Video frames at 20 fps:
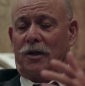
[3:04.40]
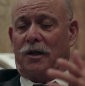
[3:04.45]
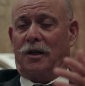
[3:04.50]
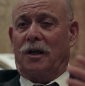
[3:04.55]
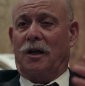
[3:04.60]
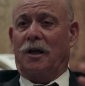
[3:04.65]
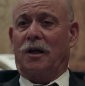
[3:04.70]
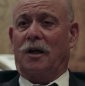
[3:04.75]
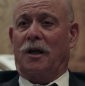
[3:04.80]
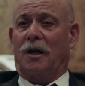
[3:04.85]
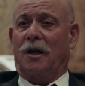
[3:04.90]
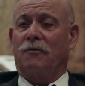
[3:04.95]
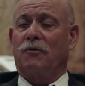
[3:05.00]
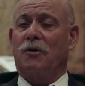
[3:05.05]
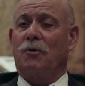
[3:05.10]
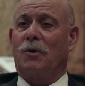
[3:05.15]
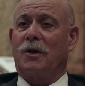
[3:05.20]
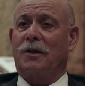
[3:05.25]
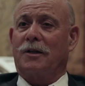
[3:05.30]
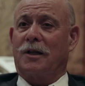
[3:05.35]
that
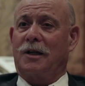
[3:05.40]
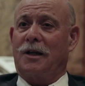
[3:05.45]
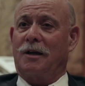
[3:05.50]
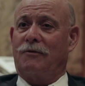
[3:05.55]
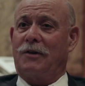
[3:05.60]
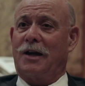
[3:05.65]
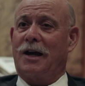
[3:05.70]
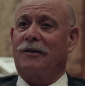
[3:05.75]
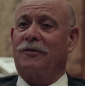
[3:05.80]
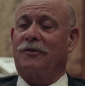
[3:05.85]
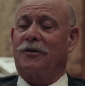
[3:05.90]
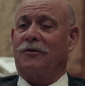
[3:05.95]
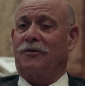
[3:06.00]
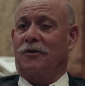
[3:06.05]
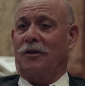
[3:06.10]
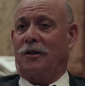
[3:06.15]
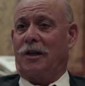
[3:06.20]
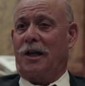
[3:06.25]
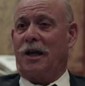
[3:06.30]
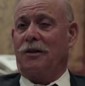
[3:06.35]
everyone can have access
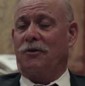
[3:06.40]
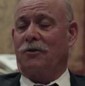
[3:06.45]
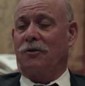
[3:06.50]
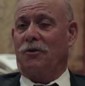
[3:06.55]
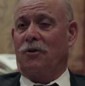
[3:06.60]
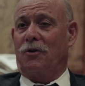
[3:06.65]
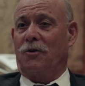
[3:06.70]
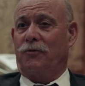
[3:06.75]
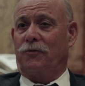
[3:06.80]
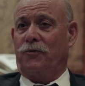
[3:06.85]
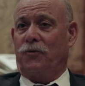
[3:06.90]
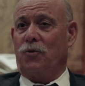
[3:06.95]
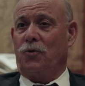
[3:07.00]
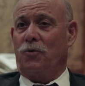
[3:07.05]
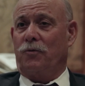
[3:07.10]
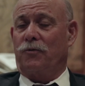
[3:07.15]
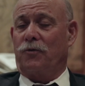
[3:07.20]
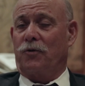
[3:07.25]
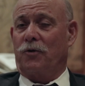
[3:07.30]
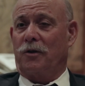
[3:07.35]
to land to grow
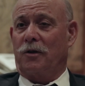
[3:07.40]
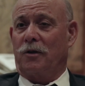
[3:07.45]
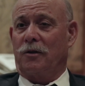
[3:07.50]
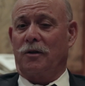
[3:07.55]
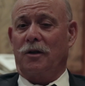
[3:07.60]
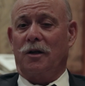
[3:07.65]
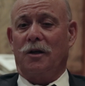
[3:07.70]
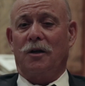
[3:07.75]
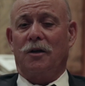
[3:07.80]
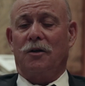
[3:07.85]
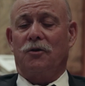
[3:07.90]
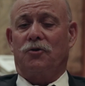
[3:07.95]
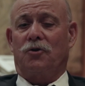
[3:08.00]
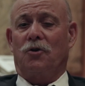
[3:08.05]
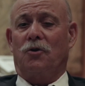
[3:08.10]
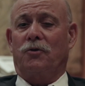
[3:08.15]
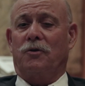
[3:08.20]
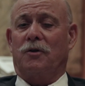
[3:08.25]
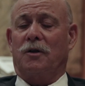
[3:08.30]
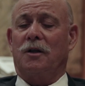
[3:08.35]
food for their
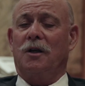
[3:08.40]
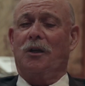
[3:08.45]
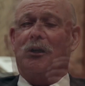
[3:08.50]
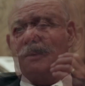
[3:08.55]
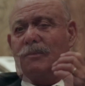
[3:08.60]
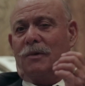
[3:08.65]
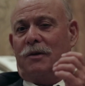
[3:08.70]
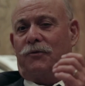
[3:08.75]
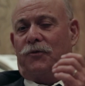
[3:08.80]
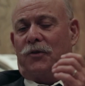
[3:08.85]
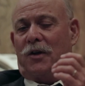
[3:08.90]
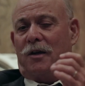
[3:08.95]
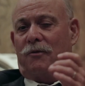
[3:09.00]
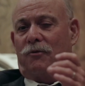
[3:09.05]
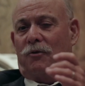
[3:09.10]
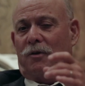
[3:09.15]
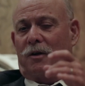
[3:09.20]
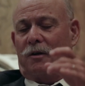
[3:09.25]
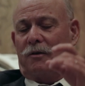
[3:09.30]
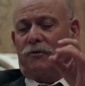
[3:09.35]
children. I'm in
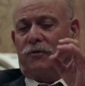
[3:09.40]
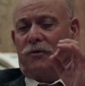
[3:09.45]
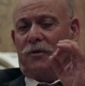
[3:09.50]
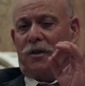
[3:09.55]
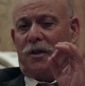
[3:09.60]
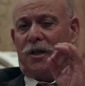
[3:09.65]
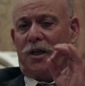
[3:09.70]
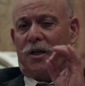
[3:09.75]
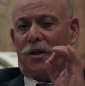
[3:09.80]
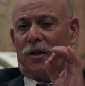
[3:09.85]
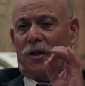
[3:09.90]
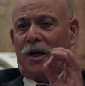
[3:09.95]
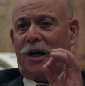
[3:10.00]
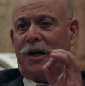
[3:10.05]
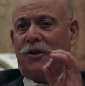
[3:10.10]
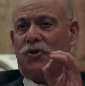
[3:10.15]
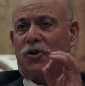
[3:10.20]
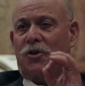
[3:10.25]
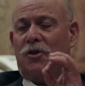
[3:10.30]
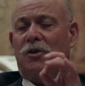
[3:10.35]
favor of
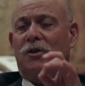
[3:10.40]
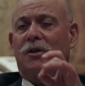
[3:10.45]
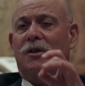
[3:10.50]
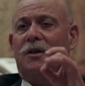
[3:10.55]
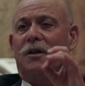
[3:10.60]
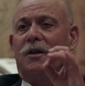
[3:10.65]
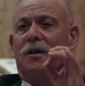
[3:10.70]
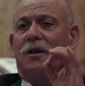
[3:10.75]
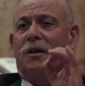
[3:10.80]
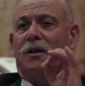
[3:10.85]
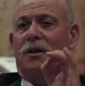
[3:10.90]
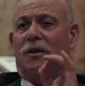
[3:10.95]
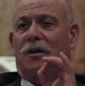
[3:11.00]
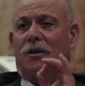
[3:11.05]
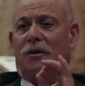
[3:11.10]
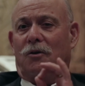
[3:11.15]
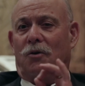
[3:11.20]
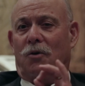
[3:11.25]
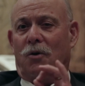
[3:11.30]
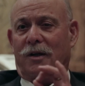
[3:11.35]
ecological,
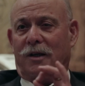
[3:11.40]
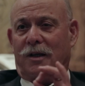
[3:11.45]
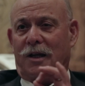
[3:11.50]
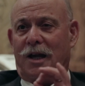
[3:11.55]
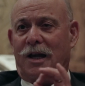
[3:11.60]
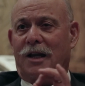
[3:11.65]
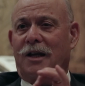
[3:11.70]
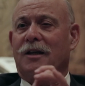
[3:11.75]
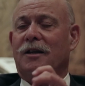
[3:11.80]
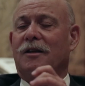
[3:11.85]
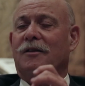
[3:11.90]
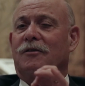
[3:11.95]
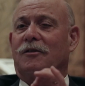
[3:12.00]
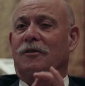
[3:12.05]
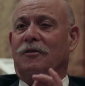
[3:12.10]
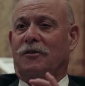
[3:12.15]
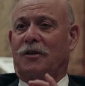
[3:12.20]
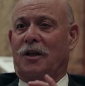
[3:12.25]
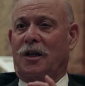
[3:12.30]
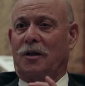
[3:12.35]
organic,
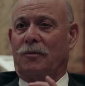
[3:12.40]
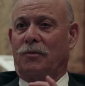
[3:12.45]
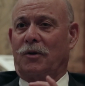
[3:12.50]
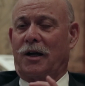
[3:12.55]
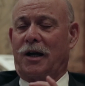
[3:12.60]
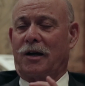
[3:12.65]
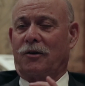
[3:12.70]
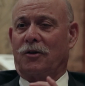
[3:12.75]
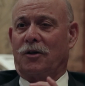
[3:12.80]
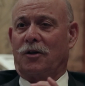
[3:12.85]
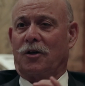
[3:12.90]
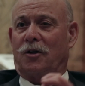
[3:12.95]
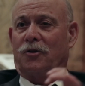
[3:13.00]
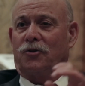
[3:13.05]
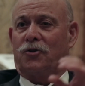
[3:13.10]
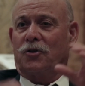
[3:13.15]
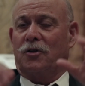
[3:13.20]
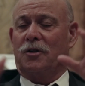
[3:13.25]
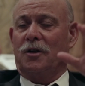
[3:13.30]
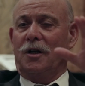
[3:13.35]
sustainable
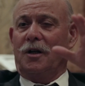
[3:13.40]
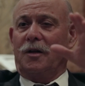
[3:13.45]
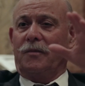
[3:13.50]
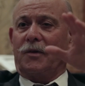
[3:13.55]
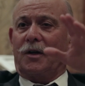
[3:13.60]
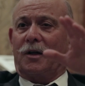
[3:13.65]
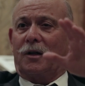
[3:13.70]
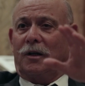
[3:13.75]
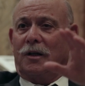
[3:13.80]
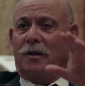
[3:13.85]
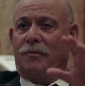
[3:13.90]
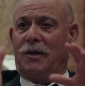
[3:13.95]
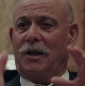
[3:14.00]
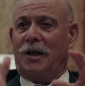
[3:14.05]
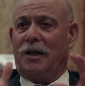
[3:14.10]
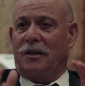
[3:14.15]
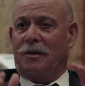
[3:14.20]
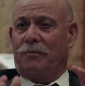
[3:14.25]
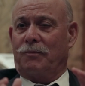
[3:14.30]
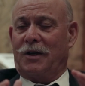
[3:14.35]
agriculture,
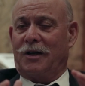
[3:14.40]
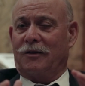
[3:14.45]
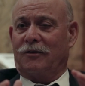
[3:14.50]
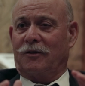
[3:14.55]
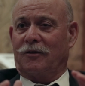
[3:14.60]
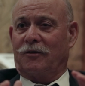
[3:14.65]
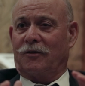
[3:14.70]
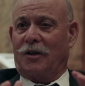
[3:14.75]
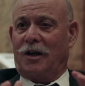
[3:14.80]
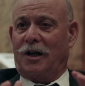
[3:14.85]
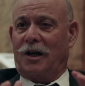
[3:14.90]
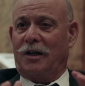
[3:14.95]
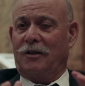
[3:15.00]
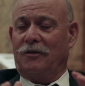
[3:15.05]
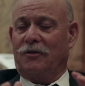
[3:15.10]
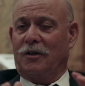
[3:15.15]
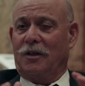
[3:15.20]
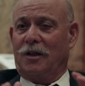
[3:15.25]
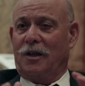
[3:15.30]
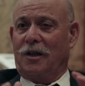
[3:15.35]
eliminate the
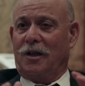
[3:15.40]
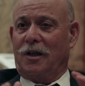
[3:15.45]
pesticides,